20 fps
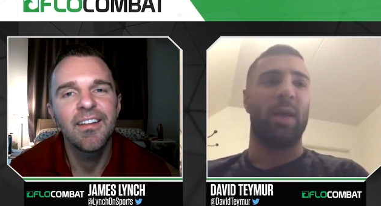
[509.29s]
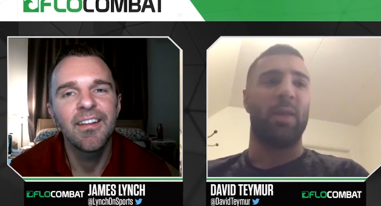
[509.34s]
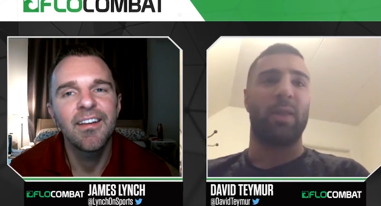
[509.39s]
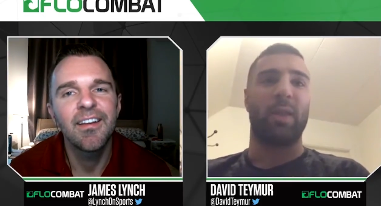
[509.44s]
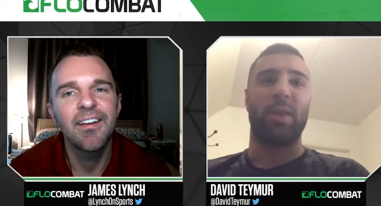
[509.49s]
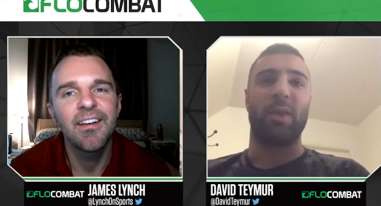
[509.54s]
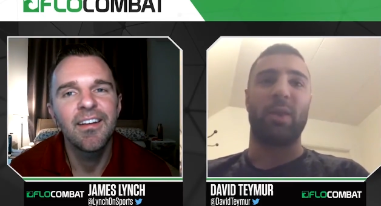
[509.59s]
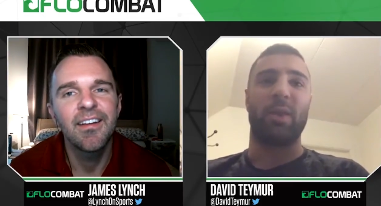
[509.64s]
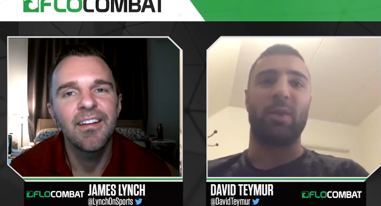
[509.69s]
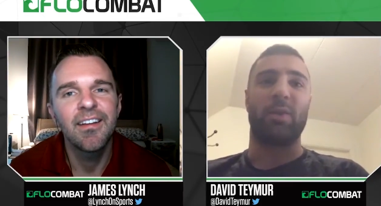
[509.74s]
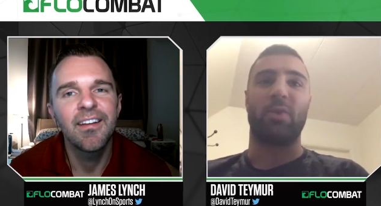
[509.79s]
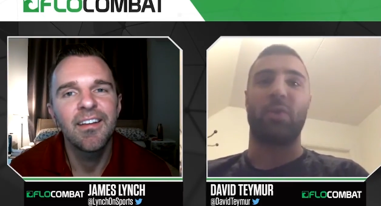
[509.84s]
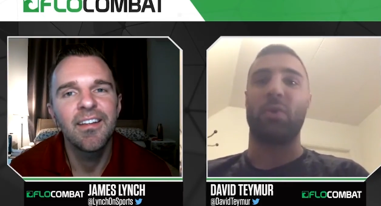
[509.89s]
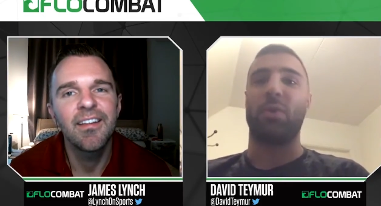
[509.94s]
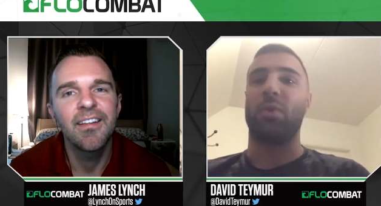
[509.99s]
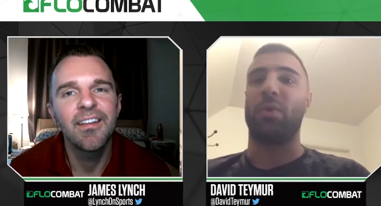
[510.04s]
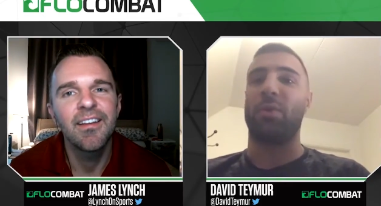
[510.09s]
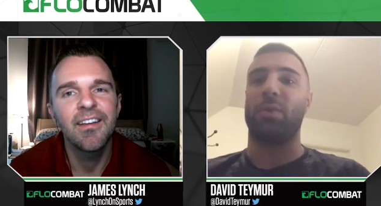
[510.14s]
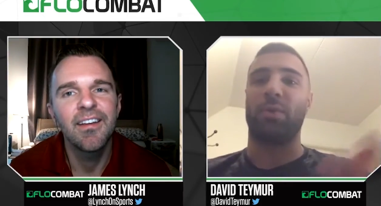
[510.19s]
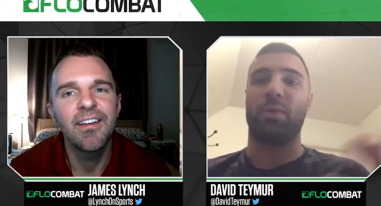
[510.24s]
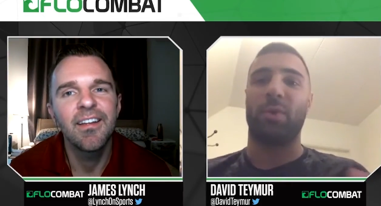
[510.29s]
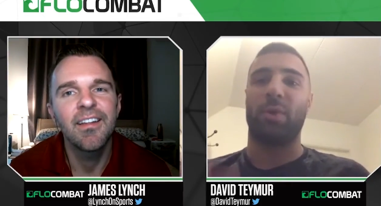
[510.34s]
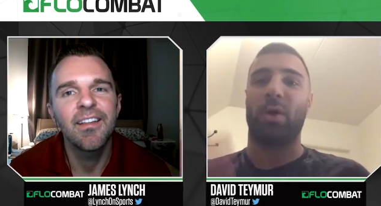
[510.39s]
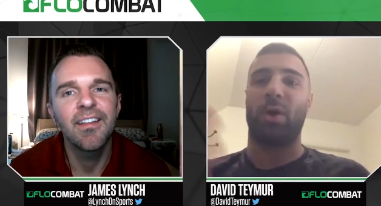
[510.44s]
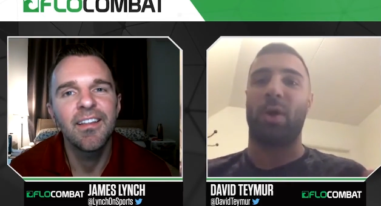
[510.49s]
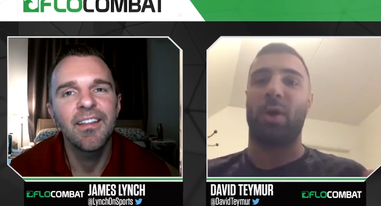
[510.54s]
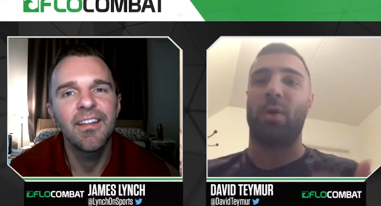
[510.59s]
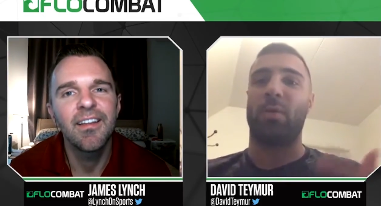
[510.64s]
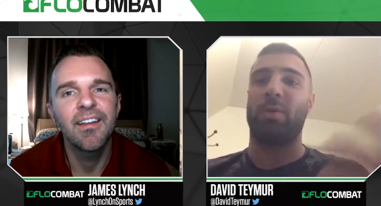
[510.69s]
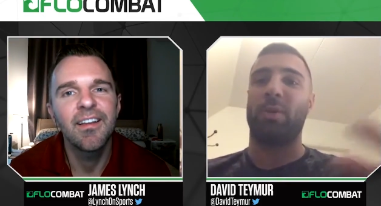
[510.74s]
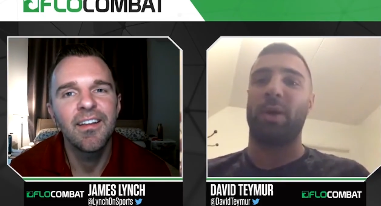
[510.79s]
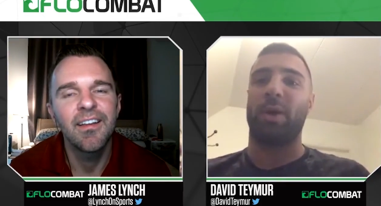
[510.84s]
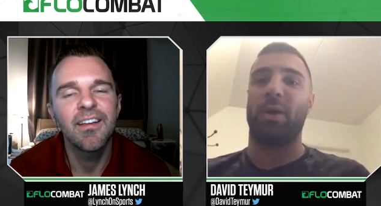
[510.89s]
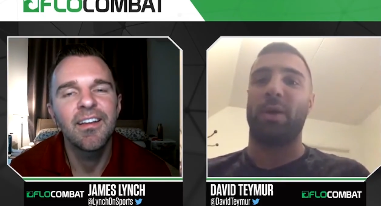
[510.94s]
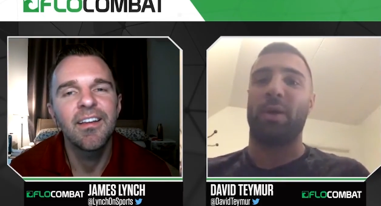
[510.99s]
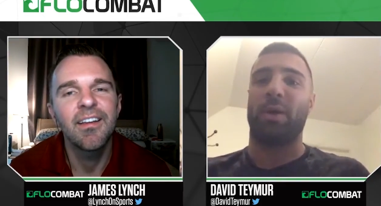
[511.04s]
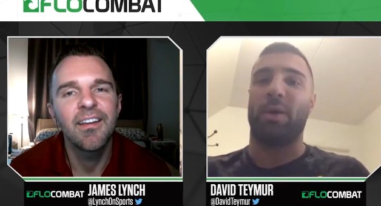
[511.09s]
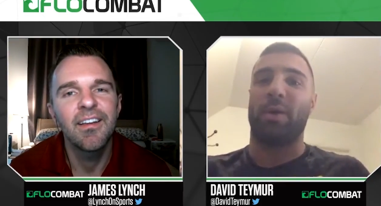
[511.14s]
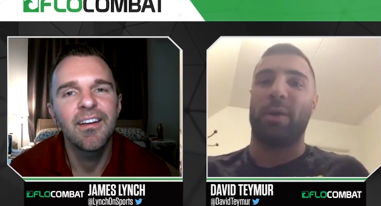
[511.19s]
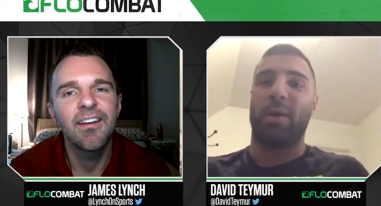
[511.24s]
Speaker 1: the nature, you know, how
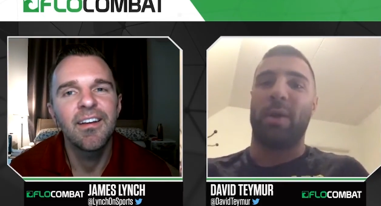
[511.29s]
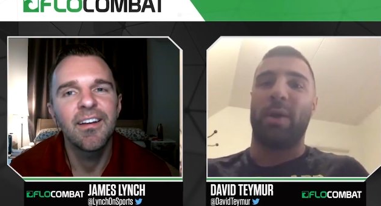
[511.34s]
the,